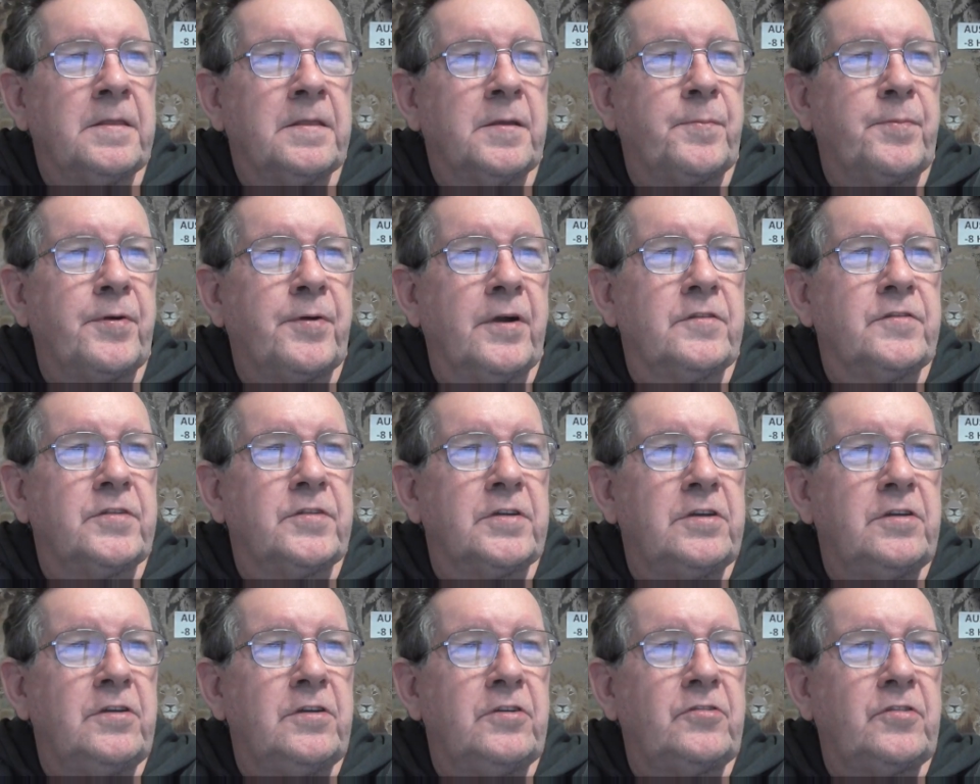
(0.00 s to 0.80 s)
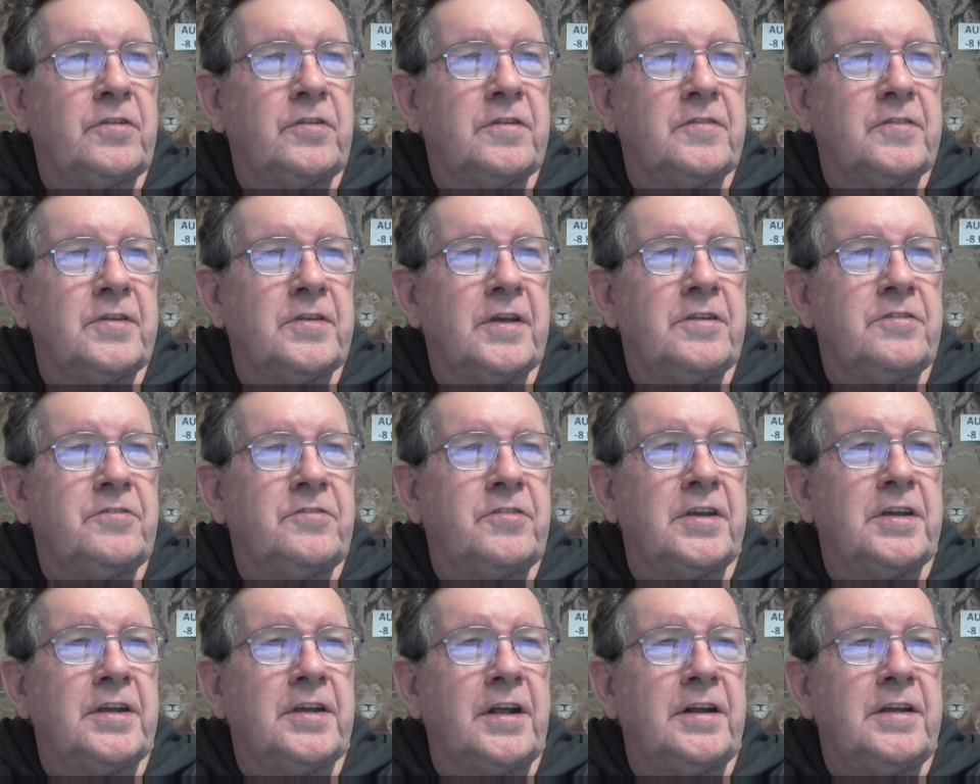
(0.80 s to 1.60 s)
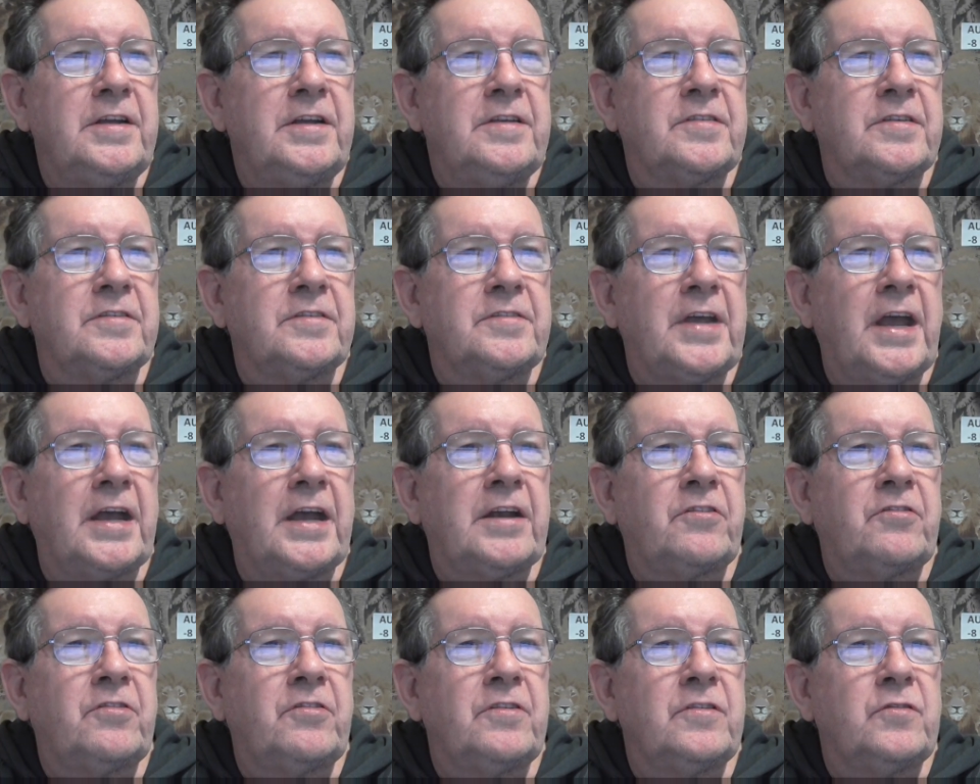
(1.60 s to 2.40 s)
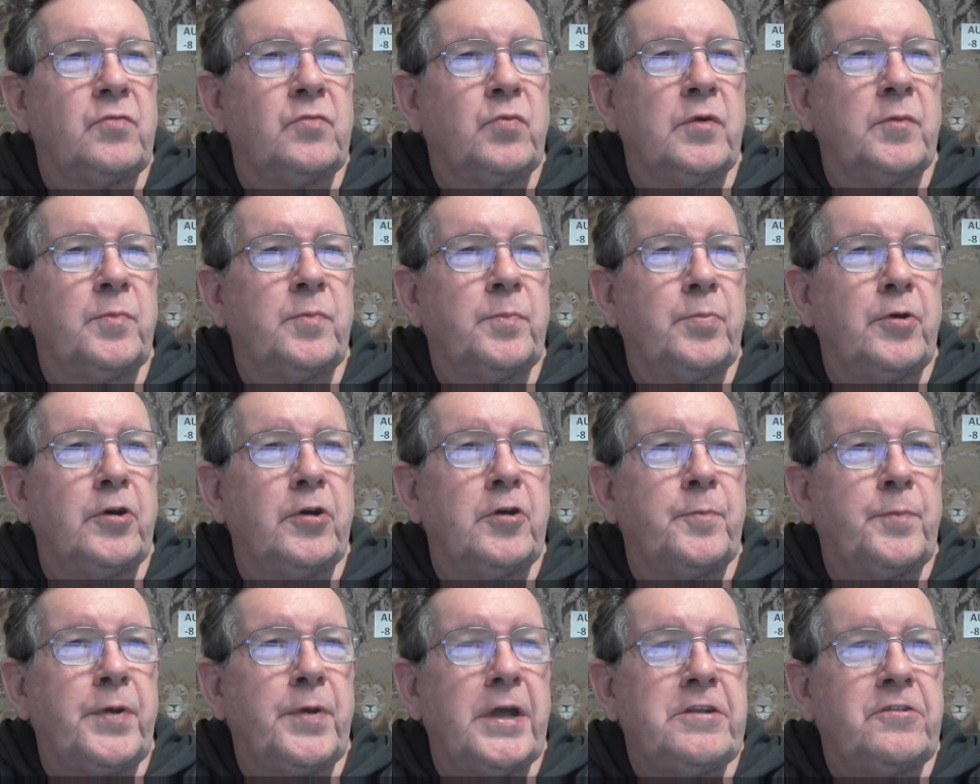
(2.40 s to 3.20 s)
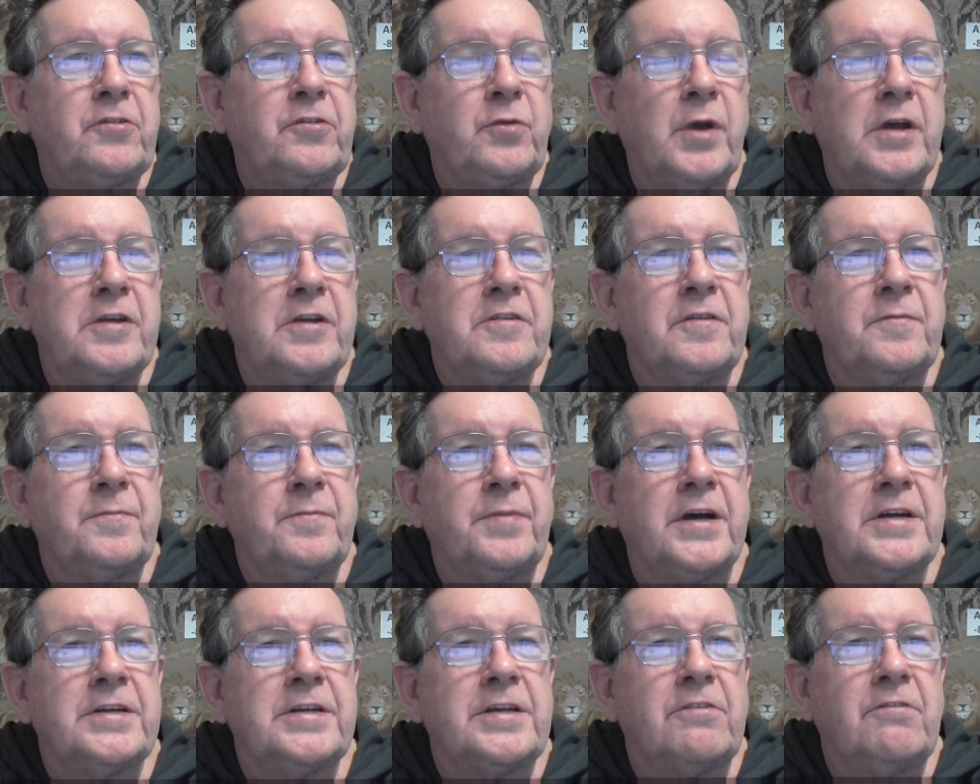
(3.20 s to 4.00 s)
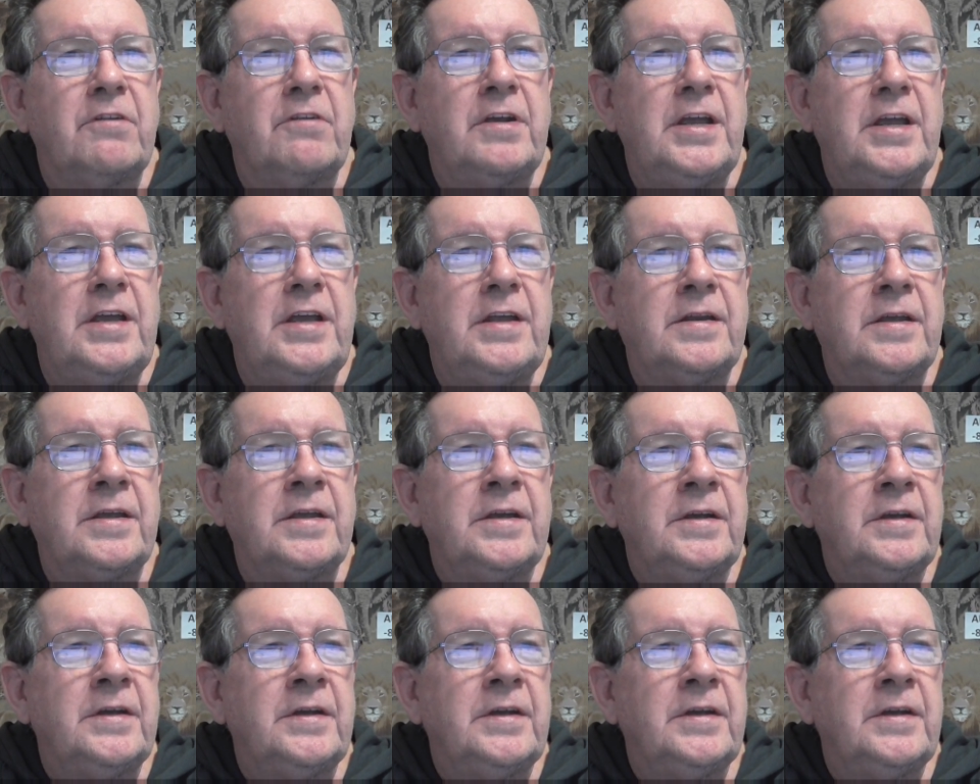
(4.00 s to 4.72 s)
The prosecution said Jingalisa's actions were perpetuated by greed